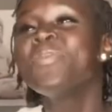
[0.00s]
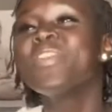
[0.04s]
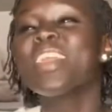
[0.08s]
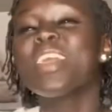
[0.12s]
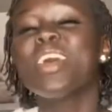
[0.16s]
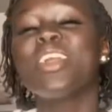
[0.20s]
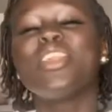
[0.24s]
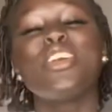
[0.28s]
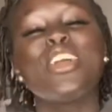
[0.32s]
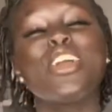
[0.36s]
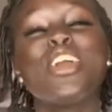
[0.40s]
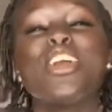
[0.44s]

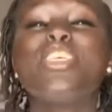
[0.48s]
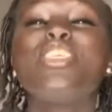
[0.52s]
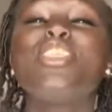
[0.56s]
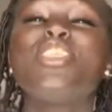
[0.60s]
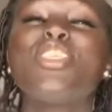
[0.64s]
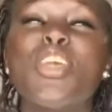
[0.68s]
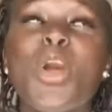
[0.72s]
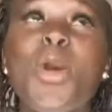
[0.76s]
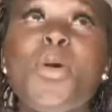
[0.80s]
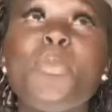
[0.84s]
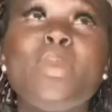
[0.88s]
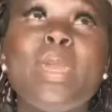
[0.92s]
There are
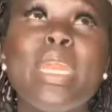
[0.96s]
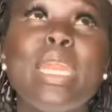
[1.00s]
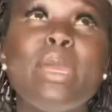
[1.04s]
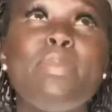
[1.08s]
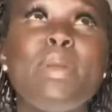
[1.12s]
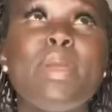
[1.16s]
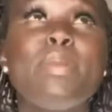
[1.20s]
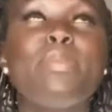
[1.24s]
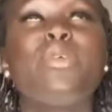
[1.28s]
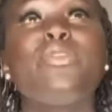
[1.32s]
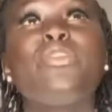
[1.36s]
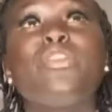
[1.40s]
so many
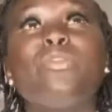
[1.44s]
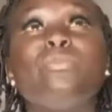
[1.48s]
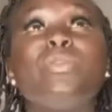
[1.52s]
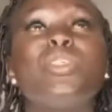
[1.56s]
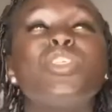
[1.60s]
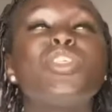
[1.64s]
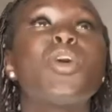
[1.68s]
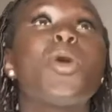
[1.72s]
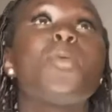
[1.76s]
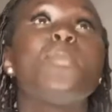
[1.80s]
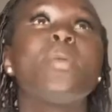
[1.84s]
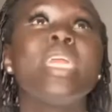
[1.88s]
people from
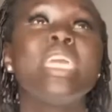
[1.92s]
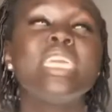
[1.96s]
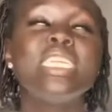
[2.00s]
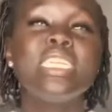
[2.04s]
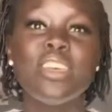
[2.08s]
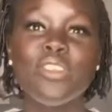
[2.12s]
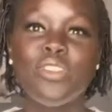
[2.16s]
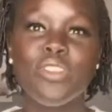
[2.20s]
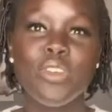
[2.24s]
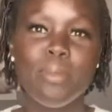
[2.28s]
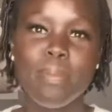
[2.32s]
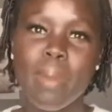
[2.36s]
so many
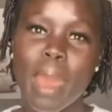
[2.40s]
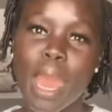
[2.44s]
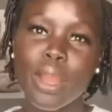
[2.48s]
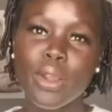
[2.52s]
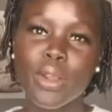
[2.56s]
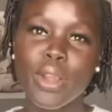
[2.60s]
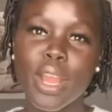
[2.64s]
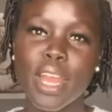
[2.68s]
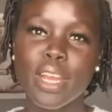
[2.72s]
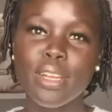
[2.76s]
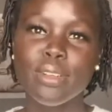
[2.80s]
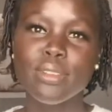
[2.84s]
different
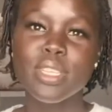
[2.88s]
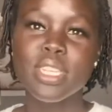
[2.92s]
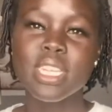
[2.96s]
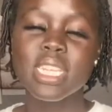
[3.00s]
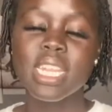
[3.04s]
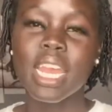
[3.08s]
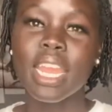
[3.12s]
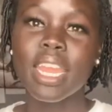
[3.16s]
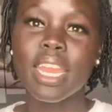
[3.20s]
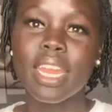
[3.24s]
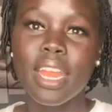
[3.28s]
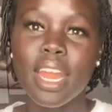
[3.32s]
backgrounds
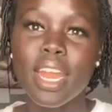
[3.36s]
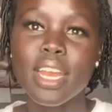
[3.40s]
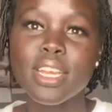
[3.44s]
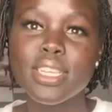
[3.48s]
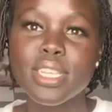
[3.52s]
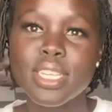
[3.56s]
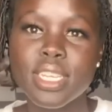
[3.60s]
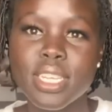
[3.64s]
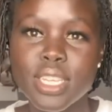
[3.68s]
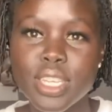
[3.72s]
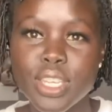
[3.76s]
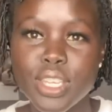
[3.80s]
that can
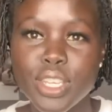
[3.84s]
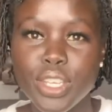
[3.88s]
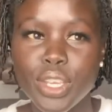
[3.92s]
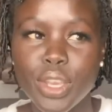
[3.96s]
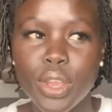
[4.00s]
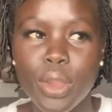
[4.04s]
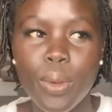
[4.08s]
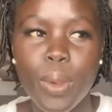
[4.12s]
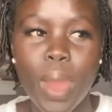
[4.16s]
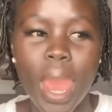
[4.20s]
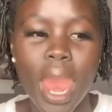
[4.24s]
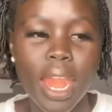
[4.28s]
assist
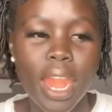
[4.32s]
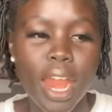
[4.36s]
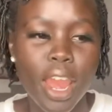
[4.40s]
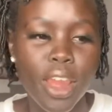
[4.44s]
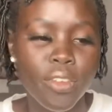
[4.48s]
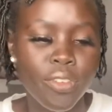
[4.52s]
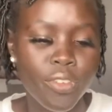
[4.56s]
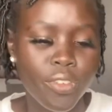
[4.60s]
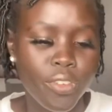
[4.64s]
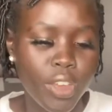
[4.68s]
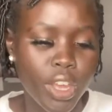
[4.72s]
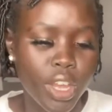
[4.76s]
you. And I
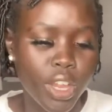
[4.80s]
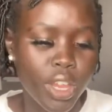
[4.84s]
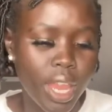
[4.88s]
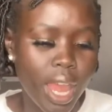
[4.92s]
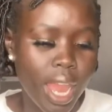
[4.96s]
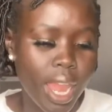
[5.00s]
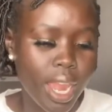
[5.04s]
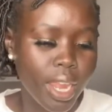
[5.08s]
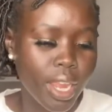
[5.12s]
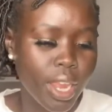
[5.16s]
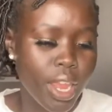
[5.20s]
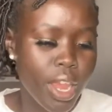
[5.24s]
feel
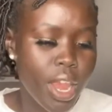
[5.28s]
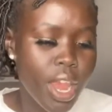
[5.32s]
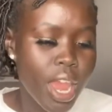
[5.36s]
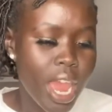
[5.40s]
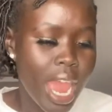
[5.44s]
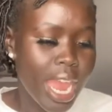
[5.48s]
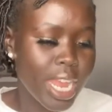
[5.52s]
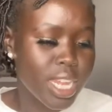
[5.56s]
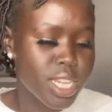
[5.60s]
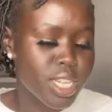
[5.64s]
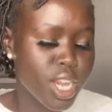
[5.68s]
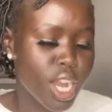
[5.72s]
like
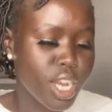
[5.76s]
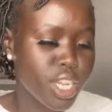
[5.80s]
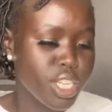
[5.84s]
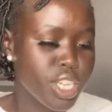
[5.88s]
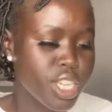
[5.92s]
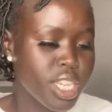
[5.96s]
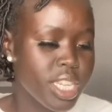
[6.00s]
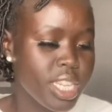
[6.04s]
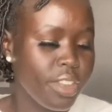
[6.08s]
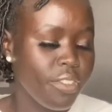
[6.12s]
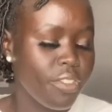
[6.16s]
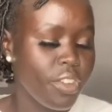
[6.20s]
it's not
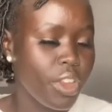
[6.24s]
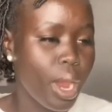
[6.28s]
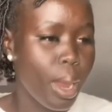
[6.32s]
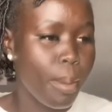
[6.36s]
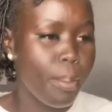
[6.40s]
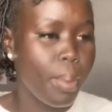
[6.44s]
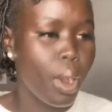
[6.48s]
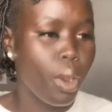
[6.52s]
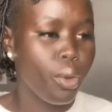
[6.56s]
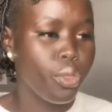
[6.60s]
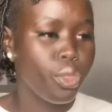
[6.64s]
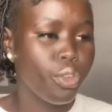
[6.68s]
just even
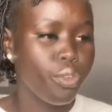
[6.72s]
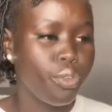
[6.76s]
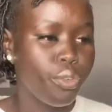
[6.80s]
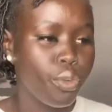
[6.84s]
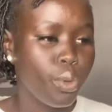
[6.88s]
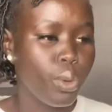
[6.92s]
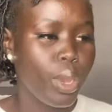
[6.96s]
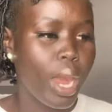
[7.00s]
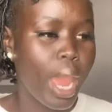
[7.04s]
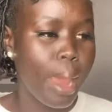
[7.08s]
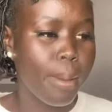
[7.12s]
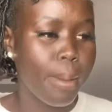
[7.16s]
about the
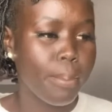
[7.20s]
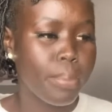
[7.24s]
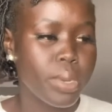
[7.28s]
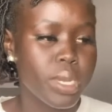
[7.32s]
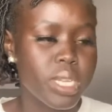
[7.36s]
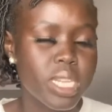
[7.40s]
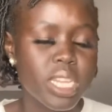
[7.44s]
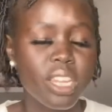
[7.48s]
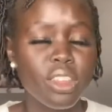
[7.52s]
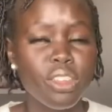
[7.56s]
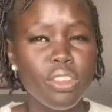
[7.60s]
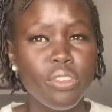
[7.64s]
food
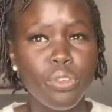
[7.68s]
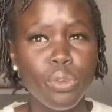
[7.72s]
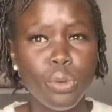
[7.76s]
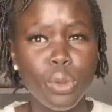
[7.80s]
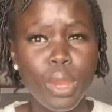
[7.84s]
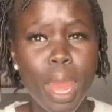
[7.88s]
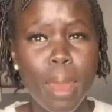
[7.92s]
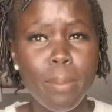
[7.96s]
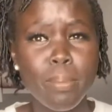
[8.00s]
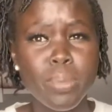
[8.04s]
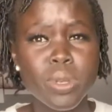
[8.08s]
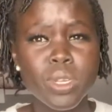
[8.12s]
hampers. Like, the food
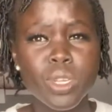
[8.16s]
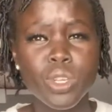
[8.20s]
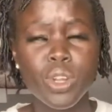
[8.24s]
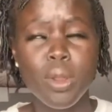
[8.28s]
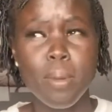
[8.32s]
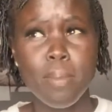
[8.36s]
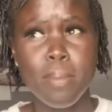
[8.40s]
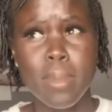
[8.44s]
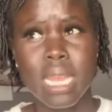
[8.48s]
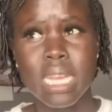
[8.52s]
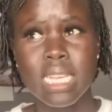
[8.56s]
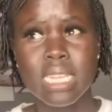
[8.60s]
hampers are
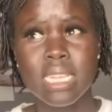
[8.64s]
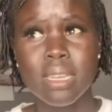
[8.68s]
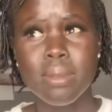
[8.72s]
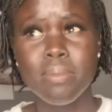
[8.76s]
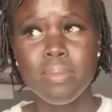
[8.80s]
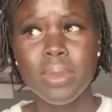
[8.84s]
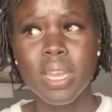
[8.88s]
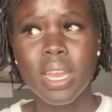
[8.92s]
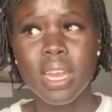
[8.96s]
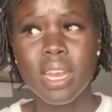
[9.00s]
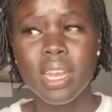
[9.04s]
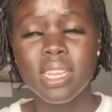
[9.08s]
amazing
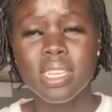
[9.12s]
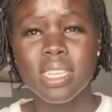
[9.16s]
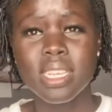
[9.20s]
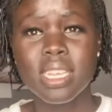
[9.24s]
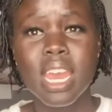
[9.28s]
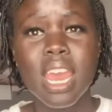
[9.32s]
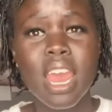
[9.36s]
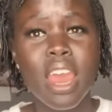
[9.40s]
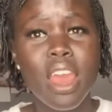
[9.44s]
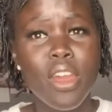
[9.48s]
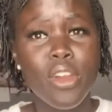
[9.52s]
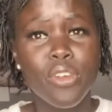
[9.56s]
because
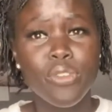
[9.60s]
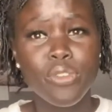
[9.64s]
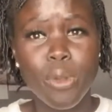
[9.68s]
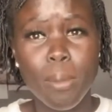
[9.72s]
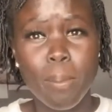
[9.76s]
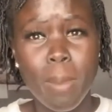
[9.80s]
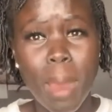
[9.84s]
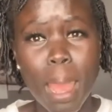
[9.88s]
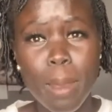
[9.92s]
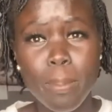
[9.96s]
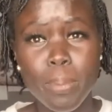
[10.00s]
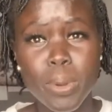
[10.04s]
from
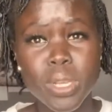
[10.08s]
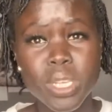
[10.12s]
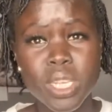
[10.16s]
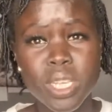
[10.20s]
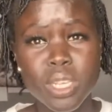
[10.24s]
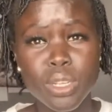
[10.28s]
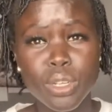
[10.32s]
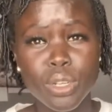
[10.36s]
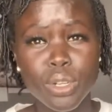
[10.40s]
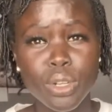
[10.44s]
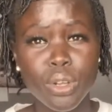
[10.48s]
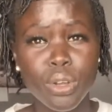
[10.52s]
my
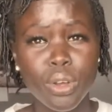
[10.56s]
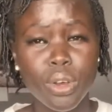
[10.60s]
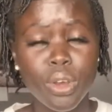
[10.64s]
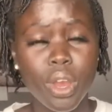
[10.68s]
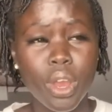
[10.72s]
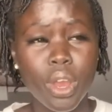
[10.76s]
personal